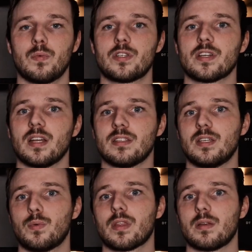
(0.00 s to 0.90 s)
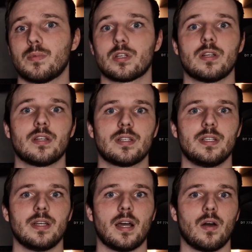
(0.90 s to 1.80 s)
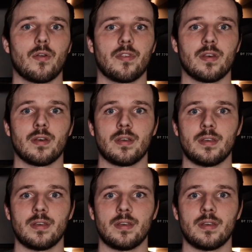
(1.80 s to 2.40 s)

which you can see within modernity how the